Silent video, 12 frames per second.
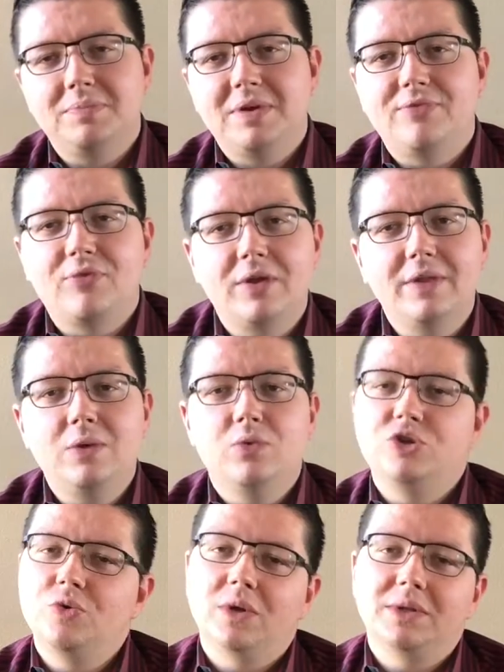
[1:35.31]
be friendly?
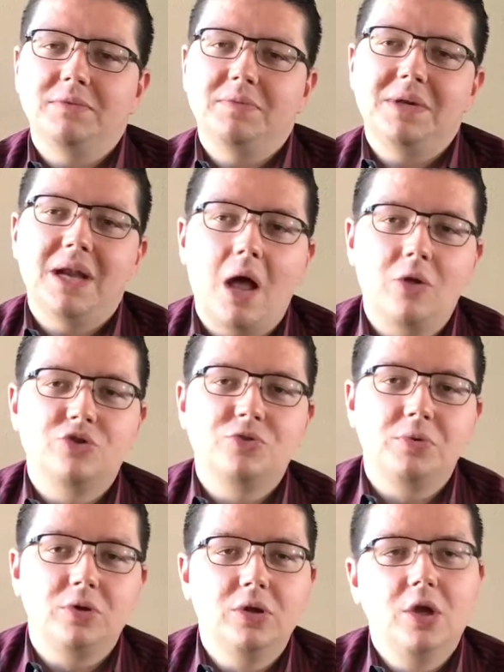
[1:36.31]
Would you want them to be
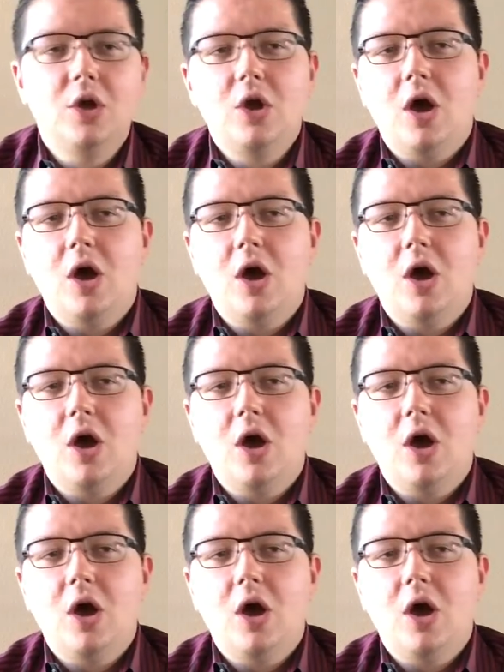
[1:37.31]
knowledgeable?